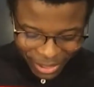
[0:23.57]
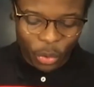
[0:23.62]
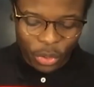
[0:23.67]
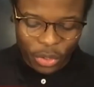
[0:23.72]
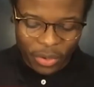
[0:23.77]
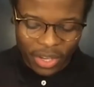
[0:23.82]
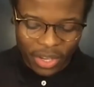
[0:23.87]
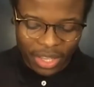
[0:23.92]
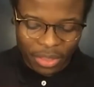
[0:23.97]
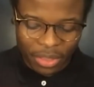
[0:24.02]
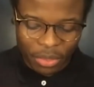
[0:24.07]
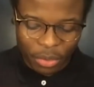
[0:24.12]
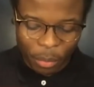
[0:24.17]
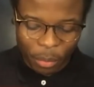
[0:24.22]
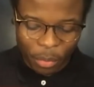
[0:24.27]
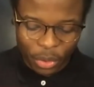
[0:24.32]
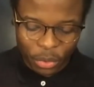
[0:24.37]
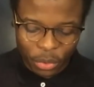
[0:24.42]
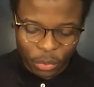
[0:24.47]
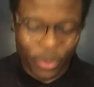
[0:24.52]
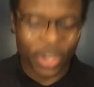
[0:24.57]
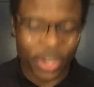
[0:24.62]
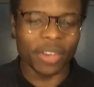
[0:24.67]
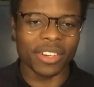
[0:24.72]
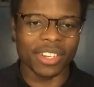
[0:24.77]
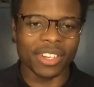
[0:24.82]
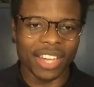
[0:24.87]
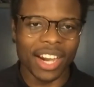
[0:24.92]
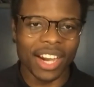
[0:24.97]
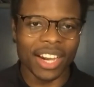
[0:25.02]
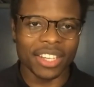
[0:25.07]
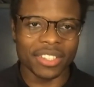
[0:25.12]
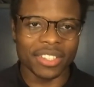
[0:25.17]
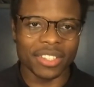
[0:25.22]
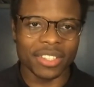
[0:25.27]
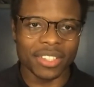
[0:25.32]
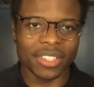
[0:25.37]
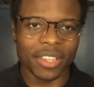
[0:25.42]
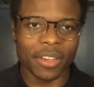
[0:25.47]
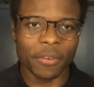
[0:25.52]
you get the most
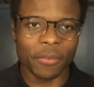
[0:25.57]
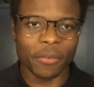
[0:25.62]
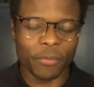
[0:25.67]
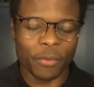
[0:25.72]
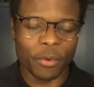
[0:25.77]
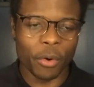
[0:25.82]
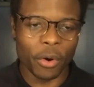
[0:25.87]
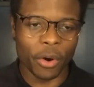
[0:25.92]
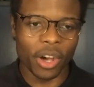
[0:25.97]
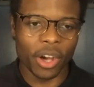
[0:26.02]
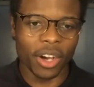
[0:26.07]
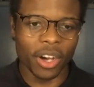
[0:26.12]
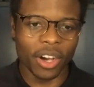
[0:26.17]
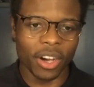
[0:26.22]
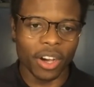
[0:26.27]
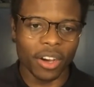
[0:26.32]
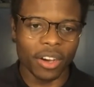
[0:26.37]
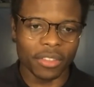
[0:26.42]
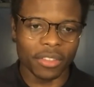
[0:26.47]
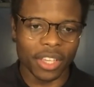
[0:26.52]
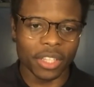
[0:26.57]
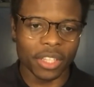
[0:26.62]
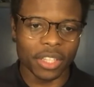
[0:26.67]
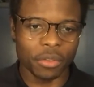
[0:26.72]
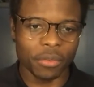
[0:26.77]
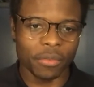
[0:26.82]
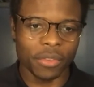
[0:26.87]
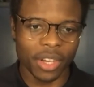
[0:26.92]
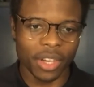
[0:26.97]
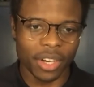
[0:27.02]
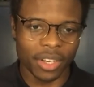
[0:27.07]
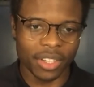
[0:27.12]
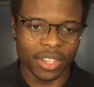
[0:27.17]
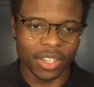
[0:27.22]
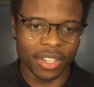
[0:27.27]
recognized for that you've done?